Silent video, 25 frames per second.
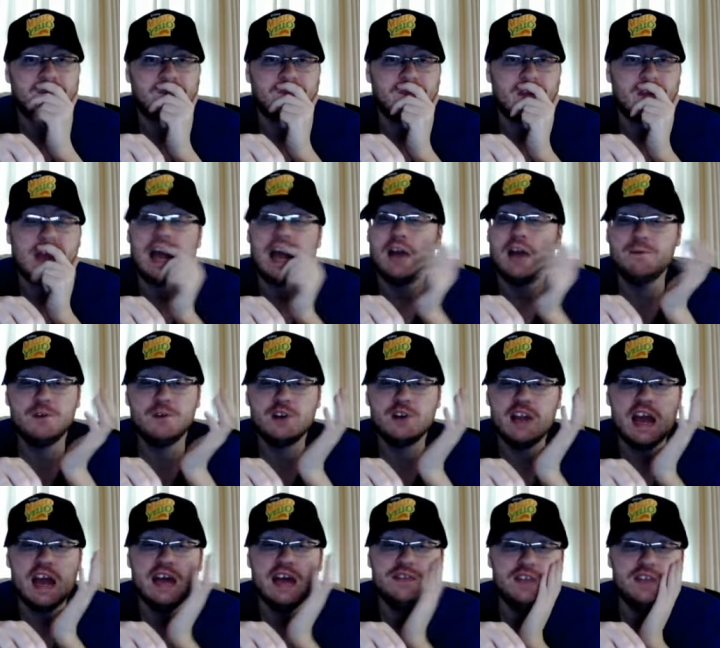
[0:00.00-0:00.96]
I
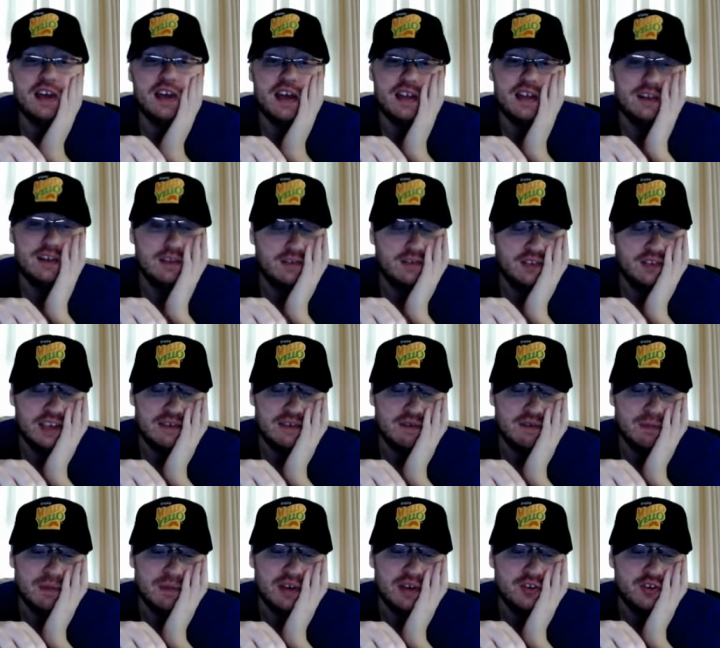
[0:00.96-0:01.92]
forgot that to even
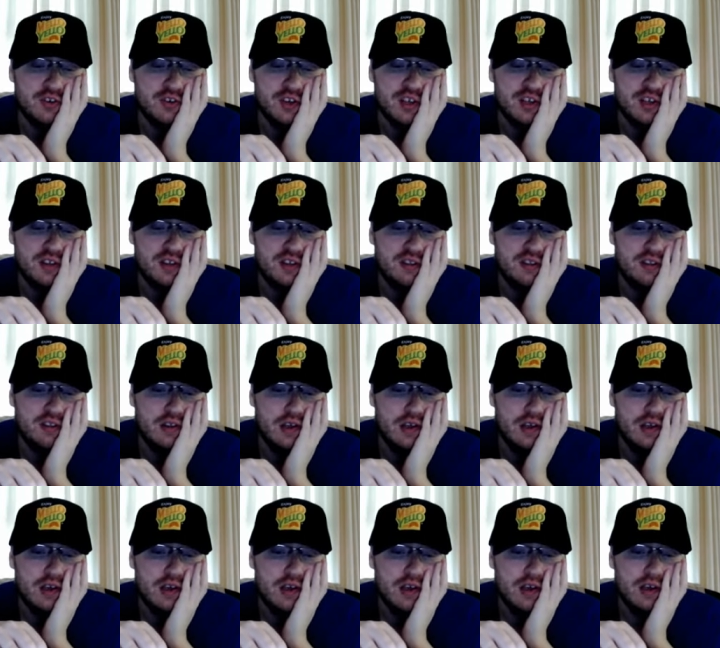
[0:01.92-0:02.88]
mention
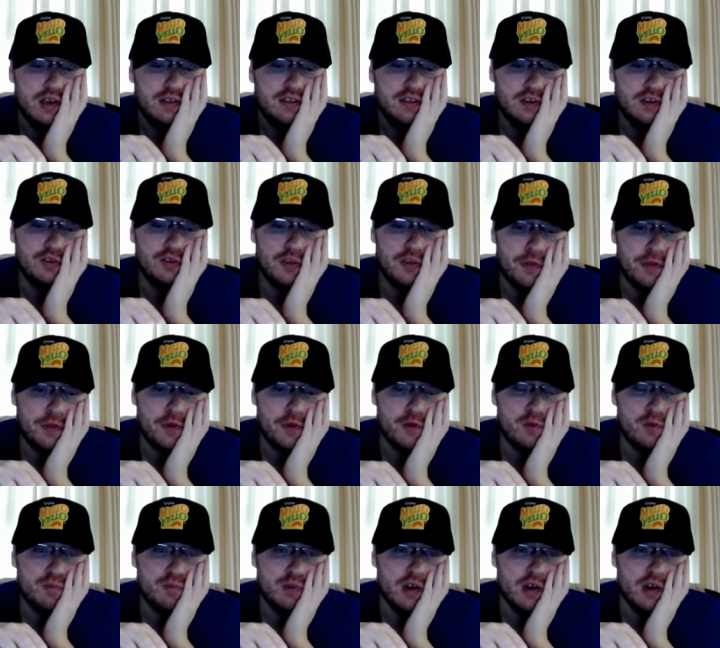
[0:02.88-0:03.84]
there's a
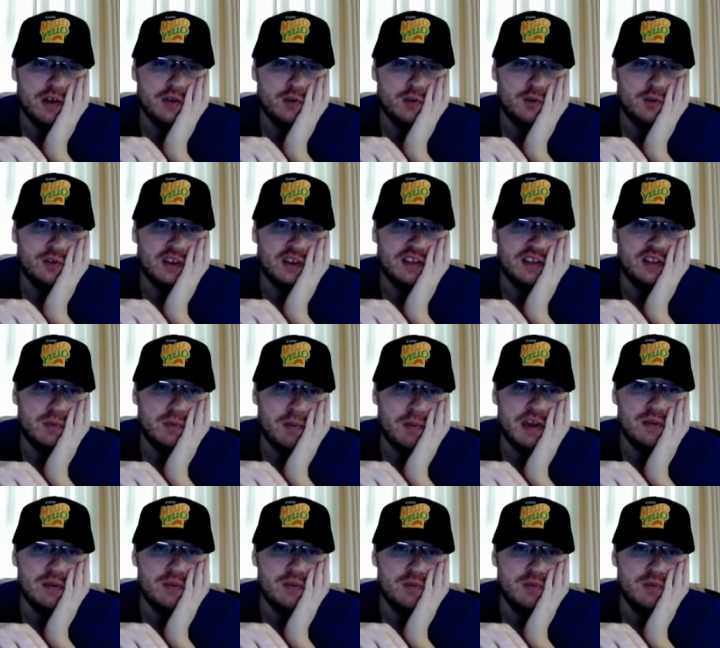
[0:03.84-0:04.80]
third brother who's like the
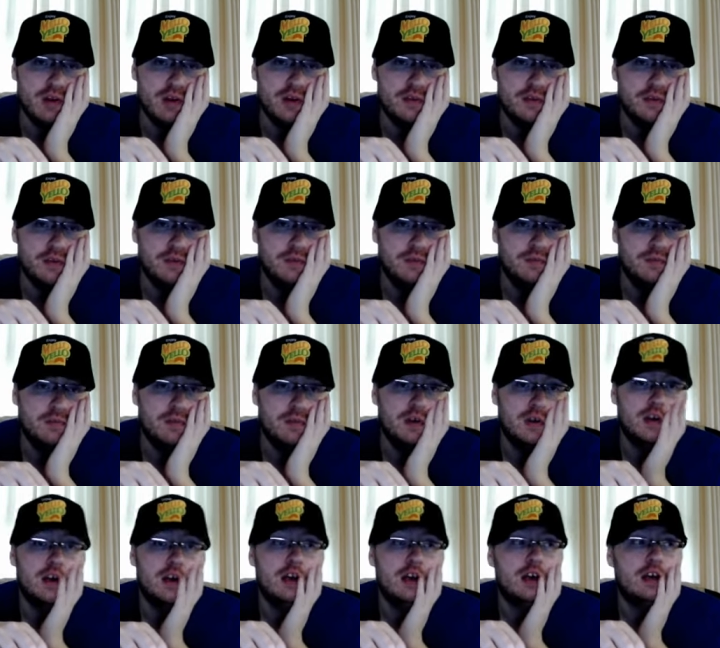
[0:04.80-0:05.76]
baby brother.
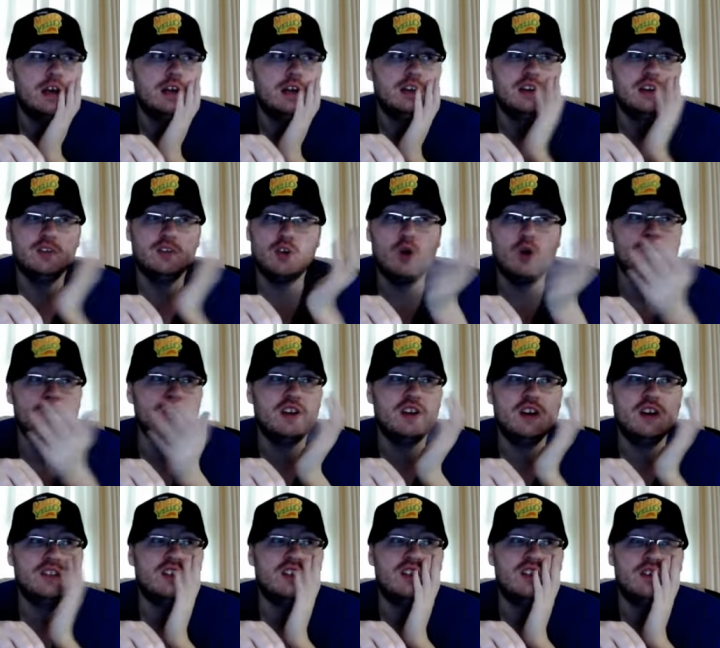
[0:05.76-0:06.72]
Because all he
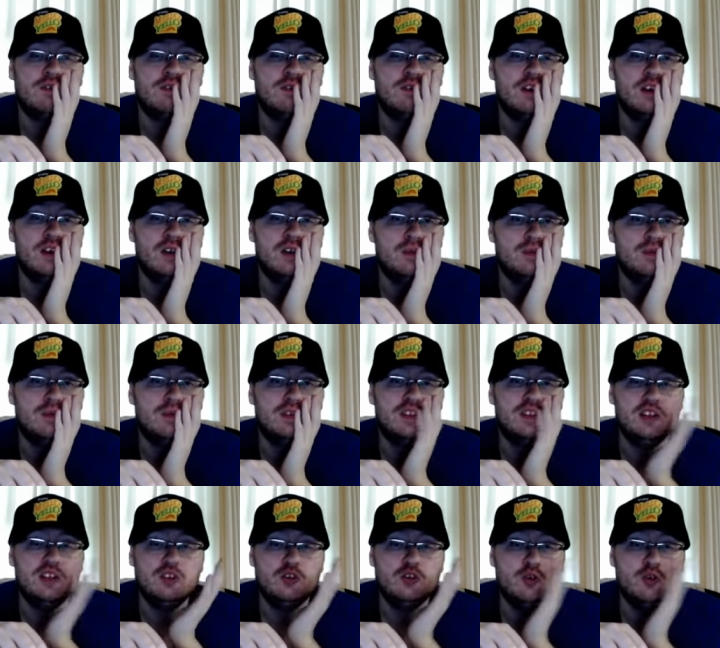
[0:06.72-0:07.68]
does in this film,
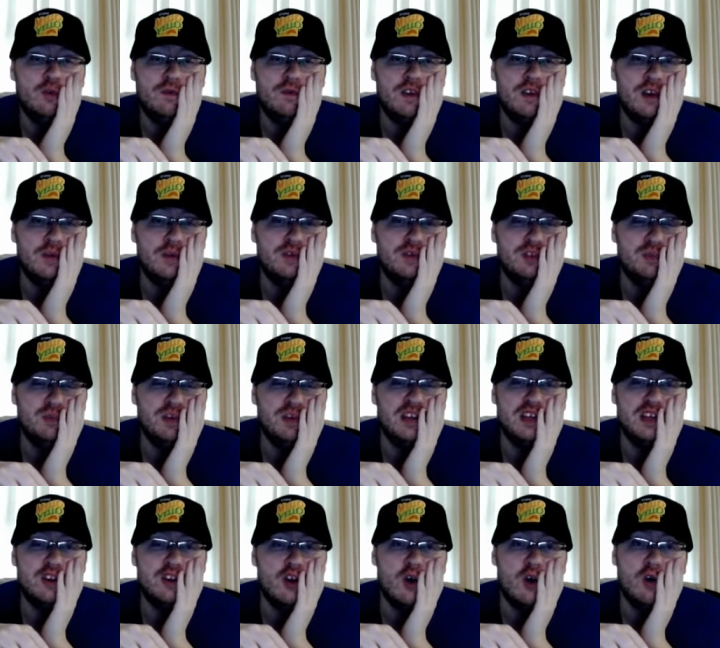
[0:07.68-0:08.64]
these two films, is be
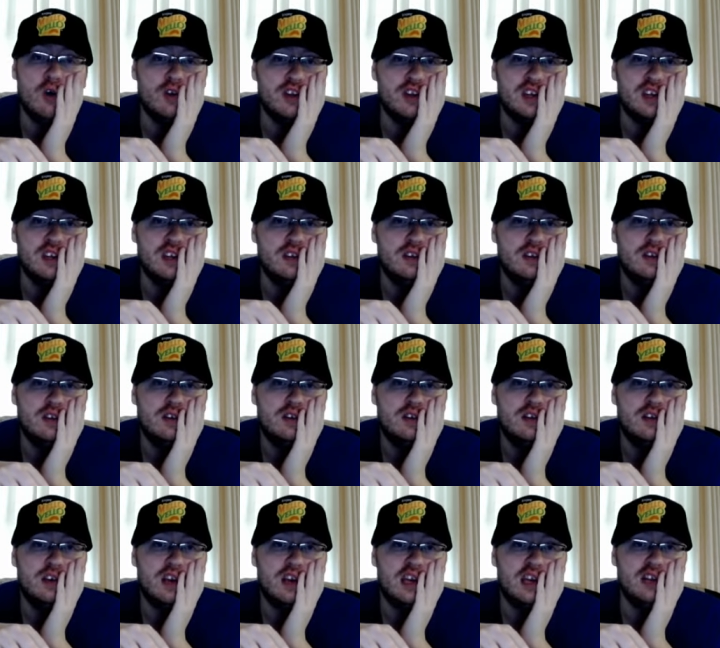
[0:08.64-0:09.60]
annoying
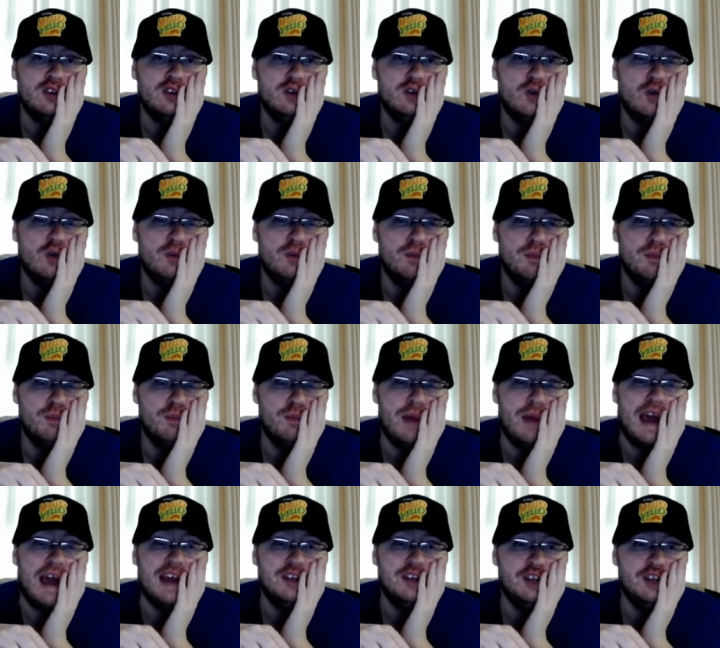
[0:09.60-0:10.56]
and do
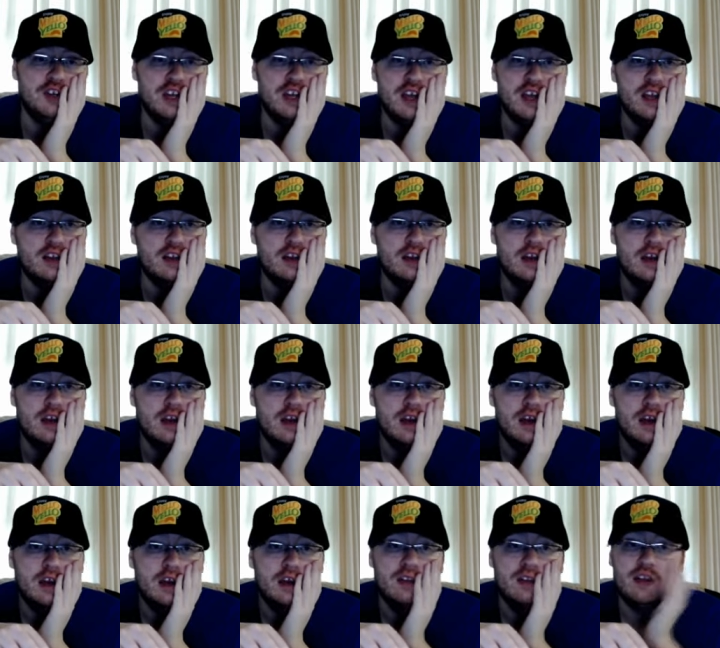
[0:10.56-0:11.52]
bad shit.
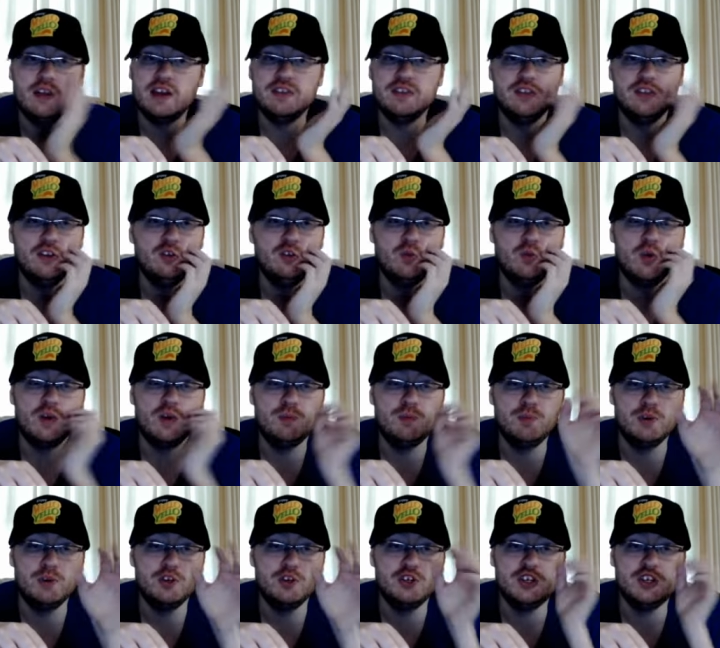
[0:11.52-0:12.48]
Like this one
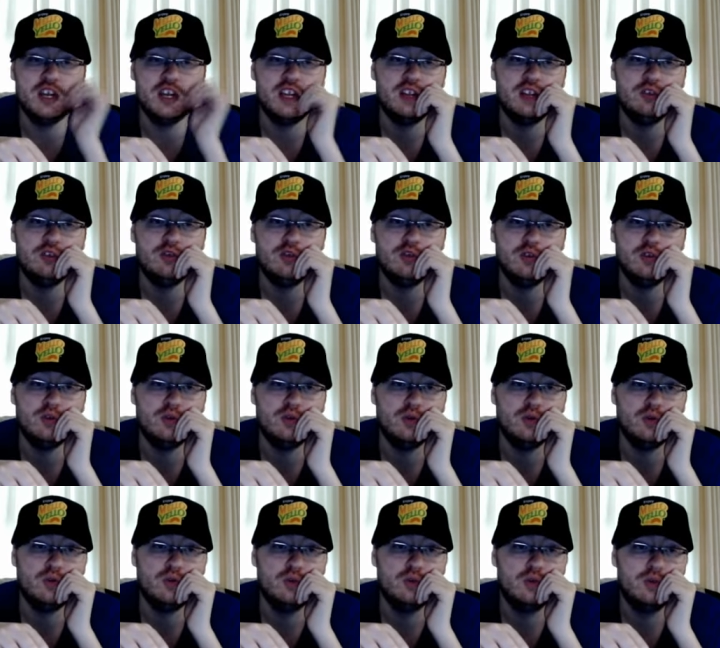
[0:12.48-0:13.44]
puts shit
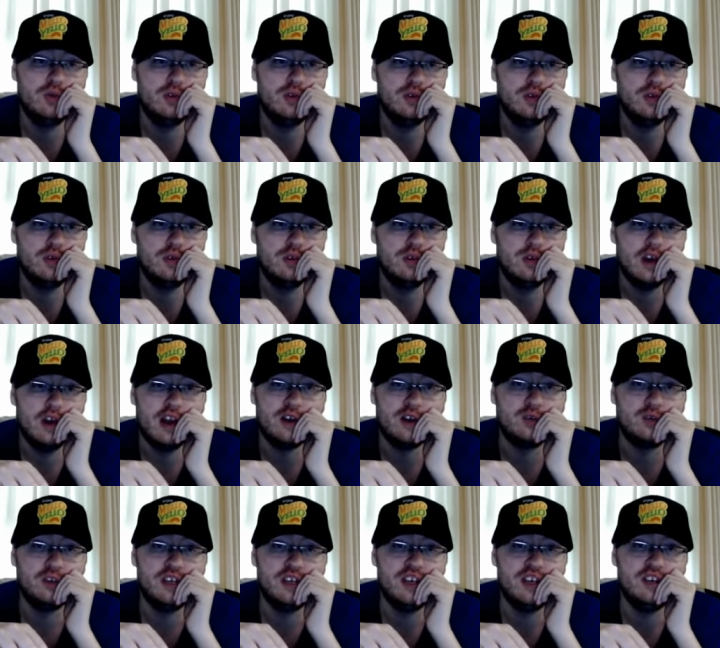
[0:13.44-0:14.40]
into our
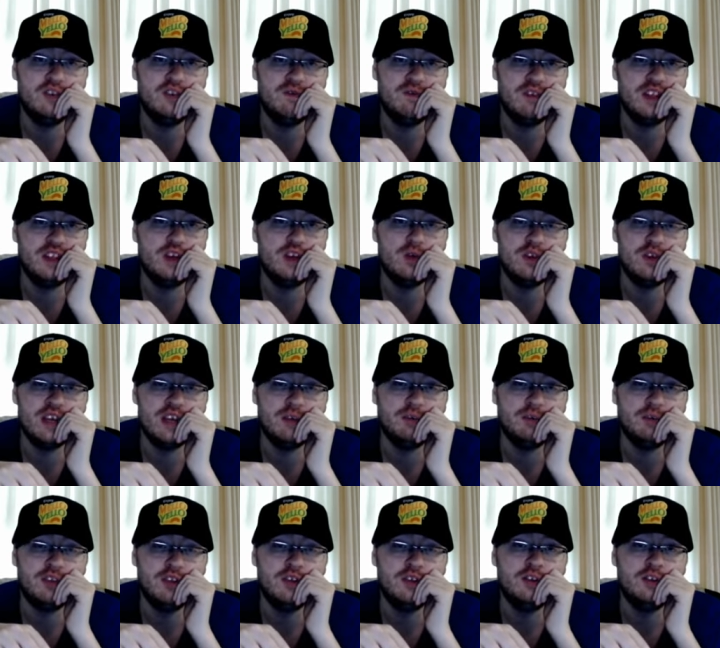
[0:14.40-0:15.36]
lead's video game
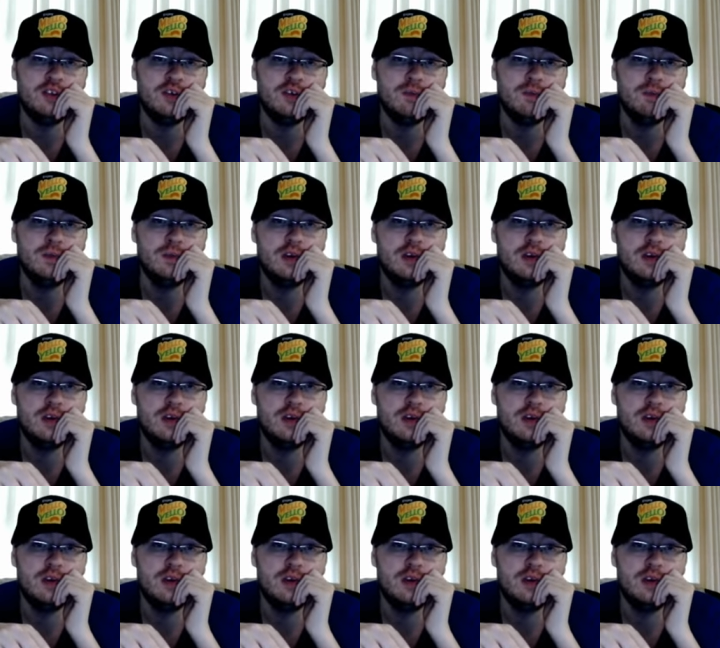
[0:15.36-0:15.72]
system,